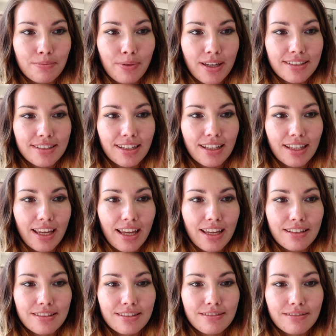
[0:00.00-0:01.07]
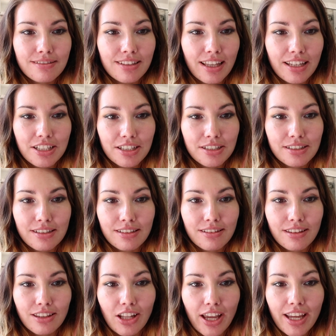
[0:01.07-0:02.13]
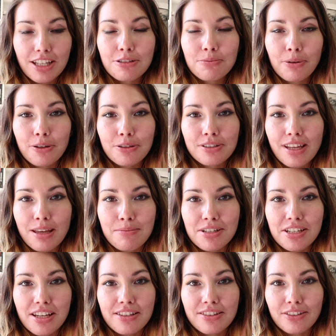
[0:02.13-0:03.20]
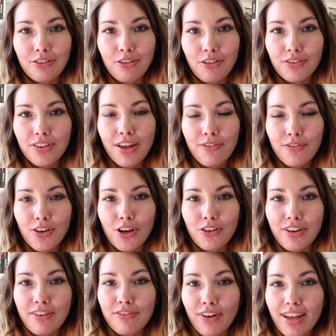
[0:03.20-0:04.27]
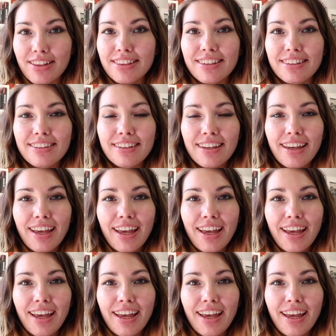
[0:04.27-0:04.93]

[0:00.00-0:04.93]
basically they just like to post images of their furry friends.